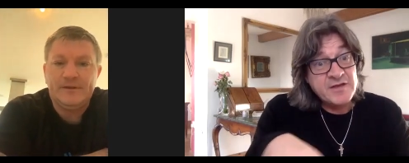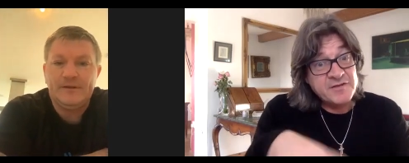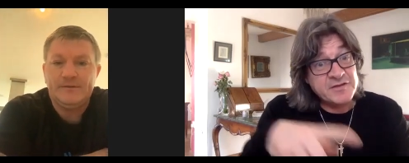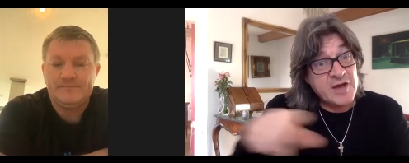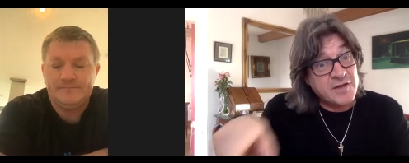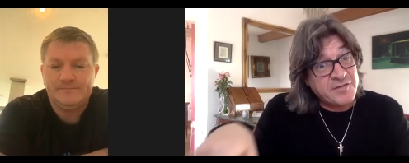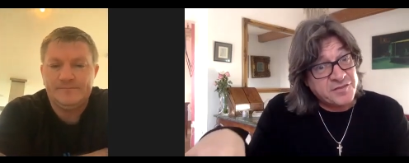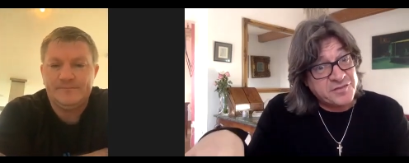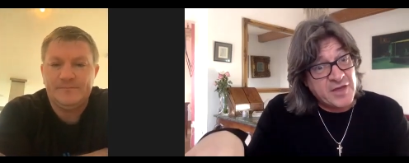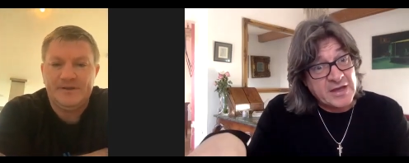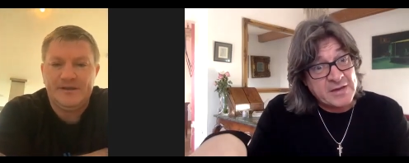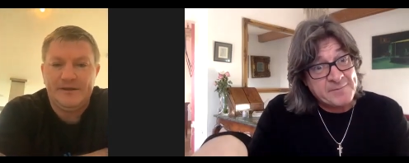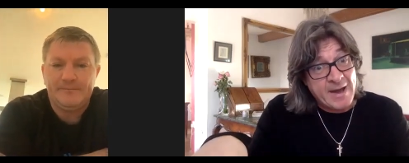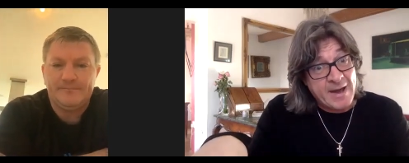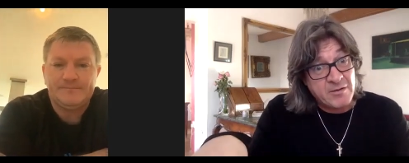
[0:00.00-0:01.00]
Speaker 1: The other thing
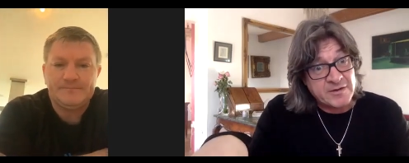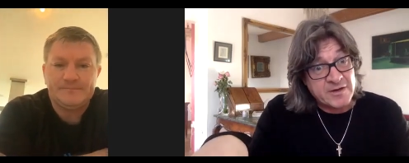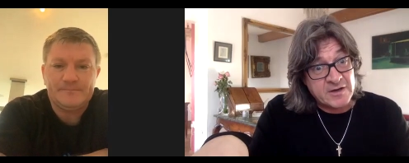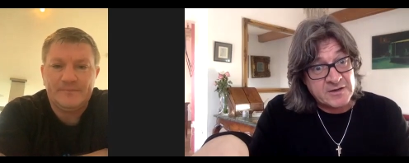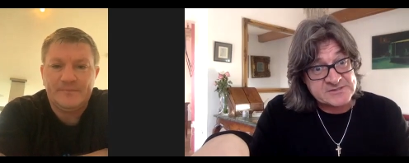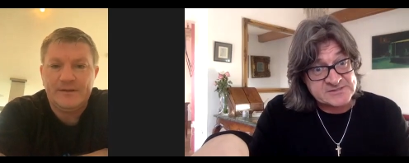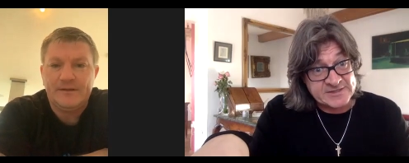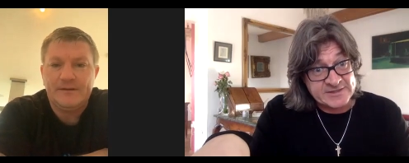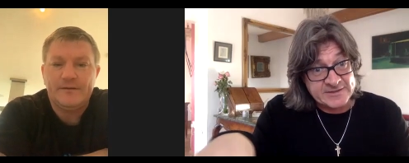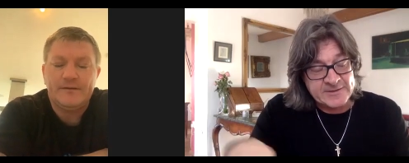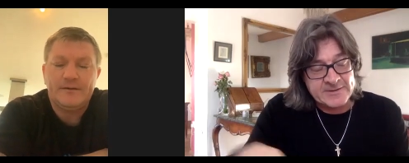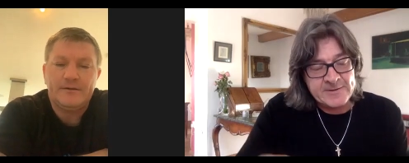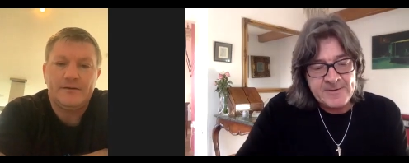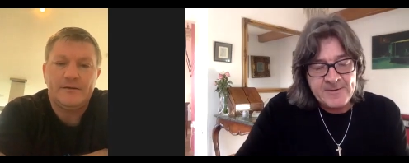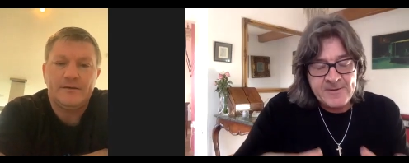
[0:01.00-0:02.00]
yeah. about
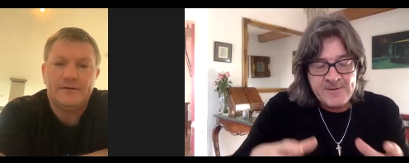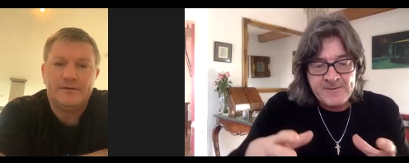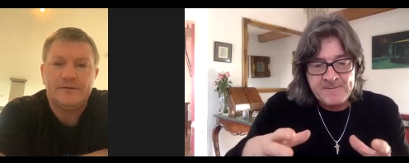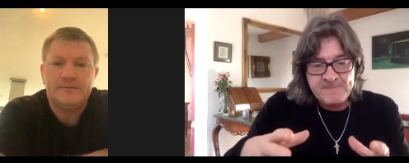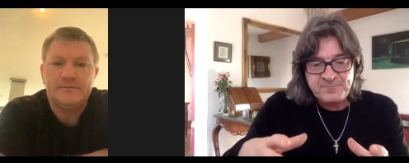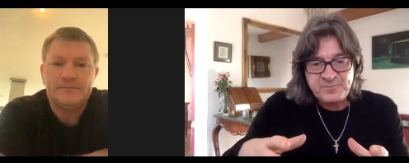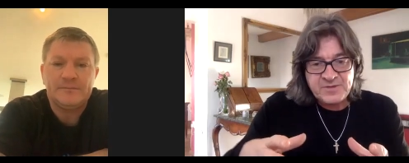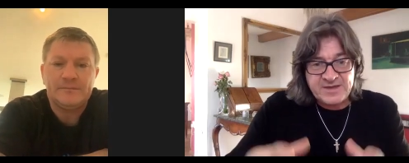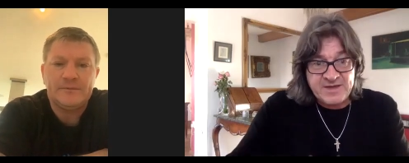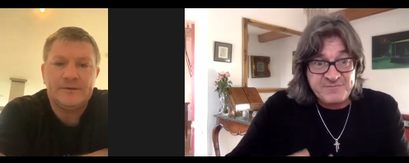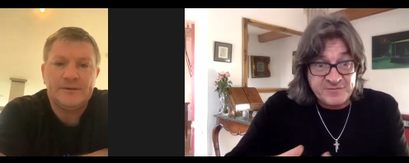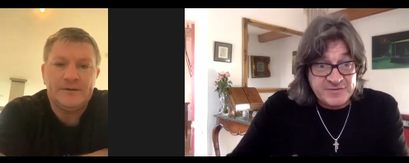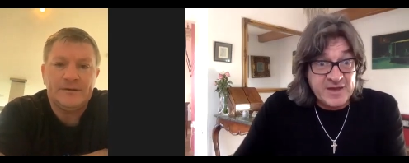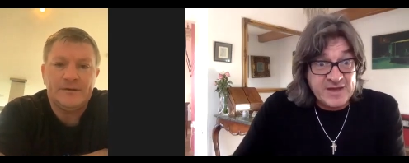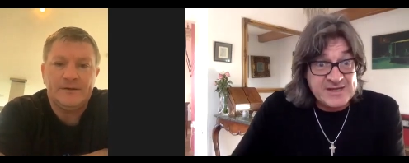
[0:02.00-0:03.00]
Garcia,
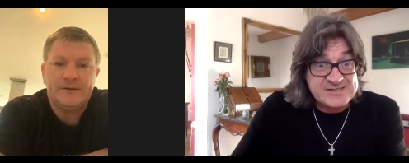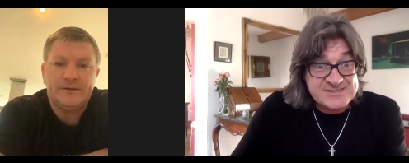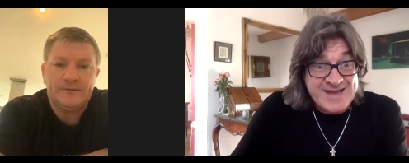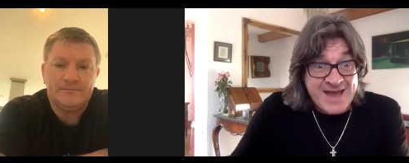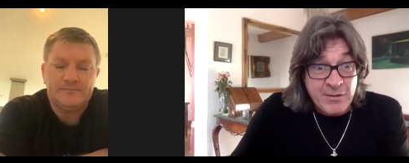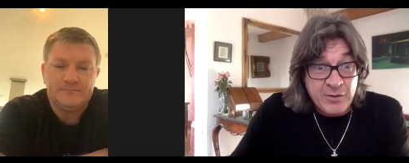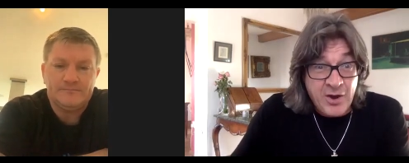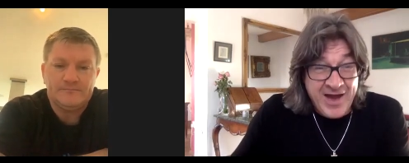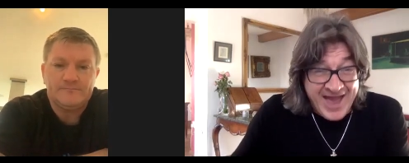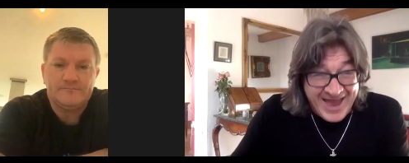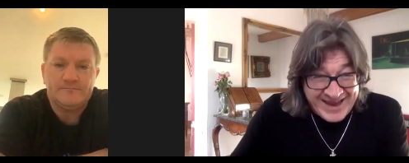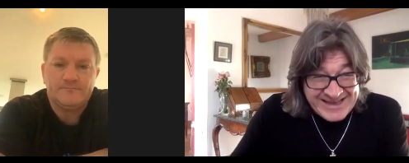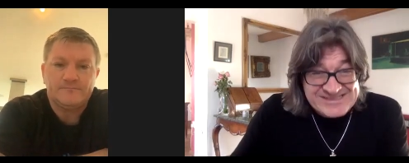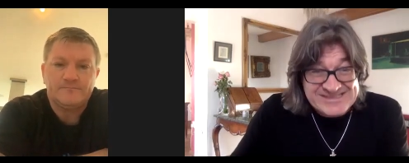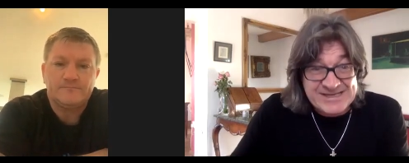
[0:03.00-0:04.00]
given that he's now got
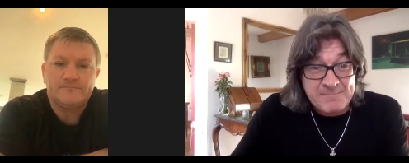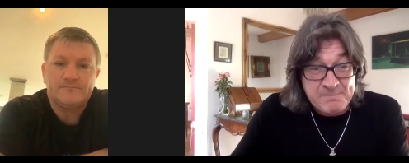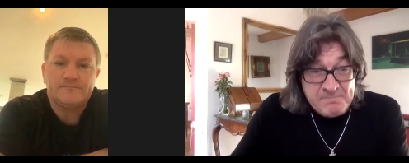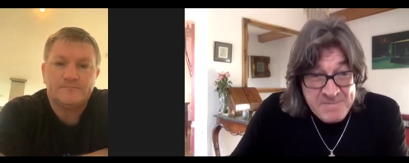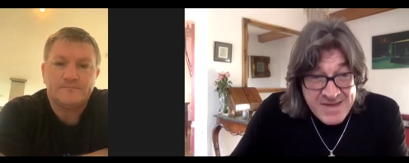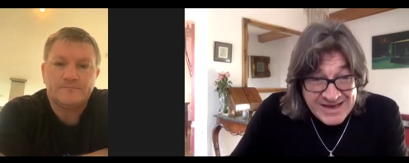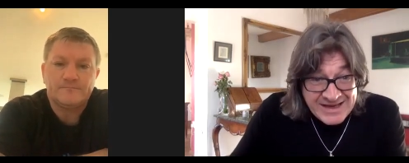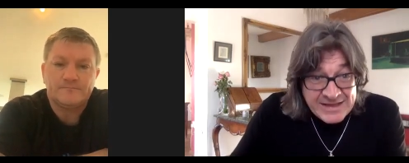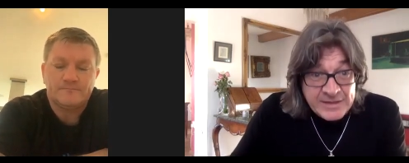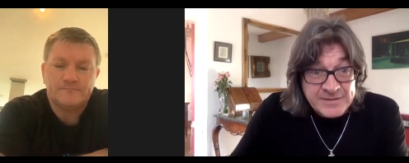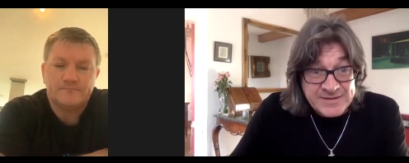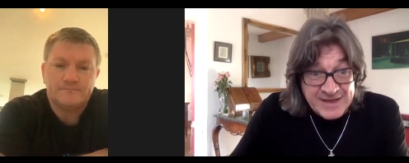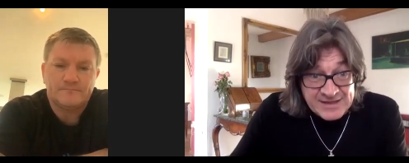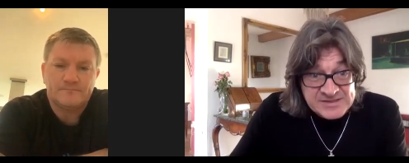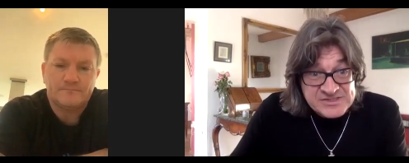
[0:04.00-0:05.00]
8
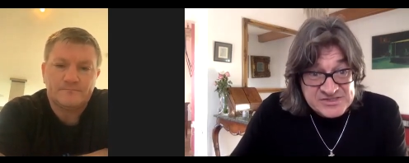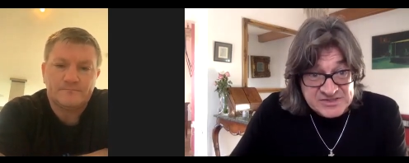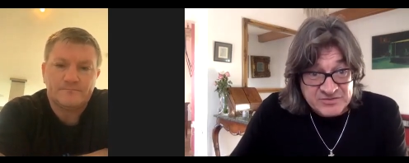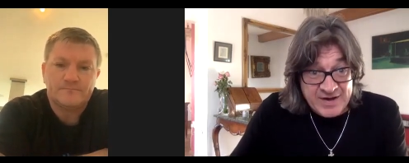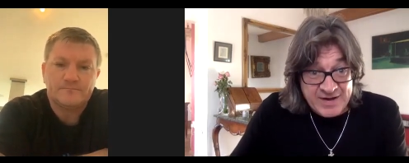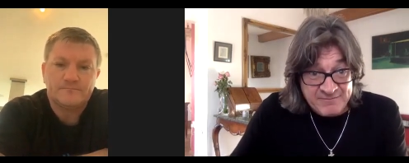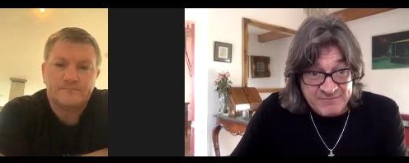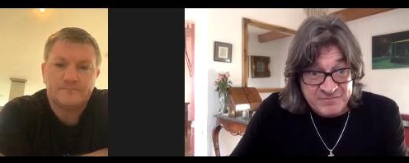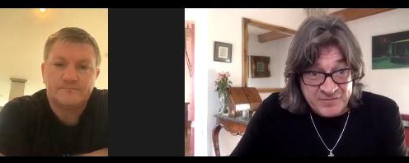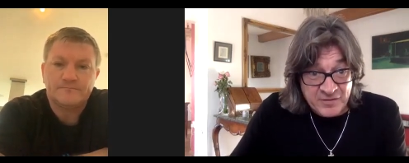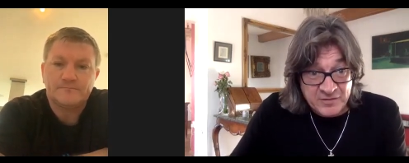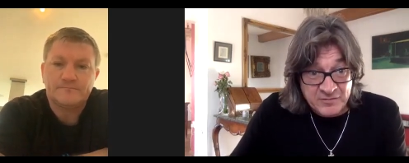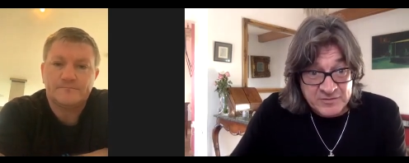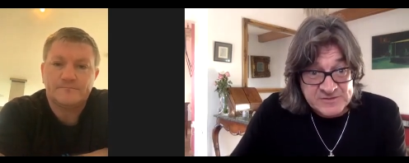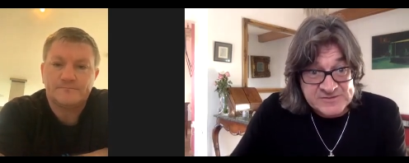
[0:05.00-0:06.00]
million Instagram
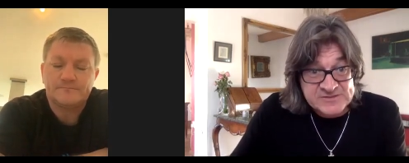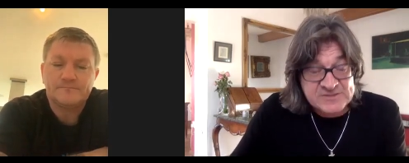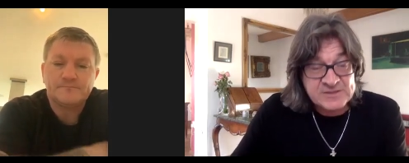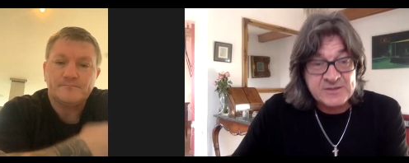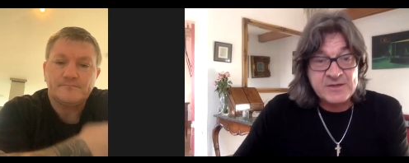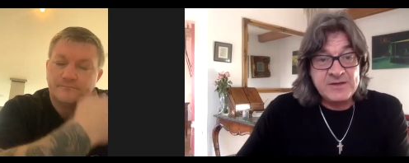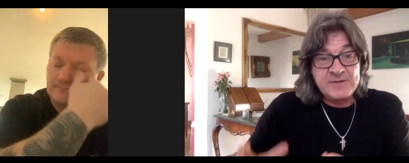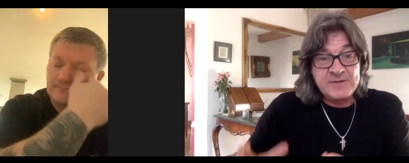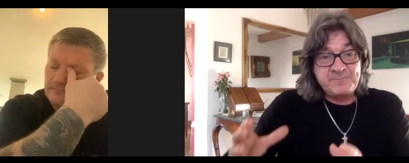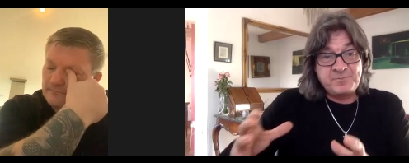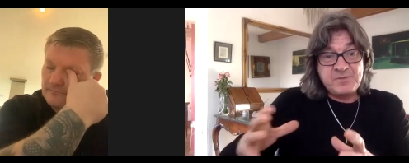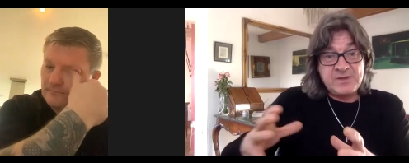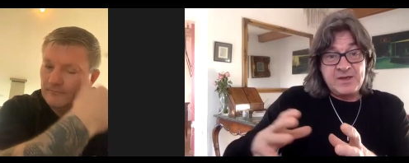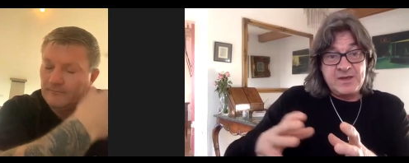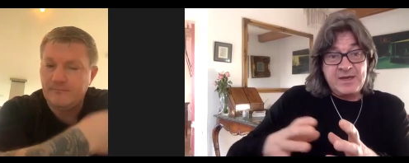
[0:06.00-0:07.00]
followers,
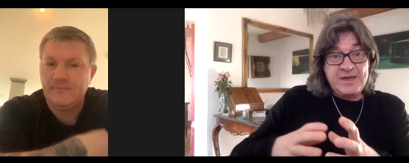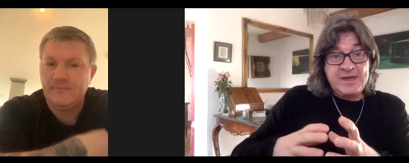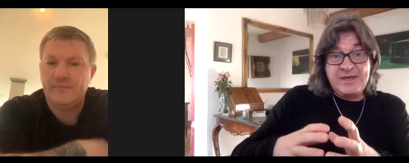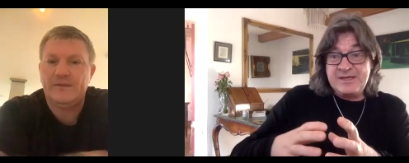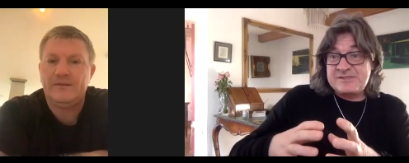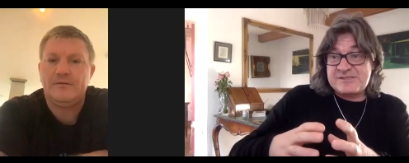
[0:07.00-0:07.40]
he's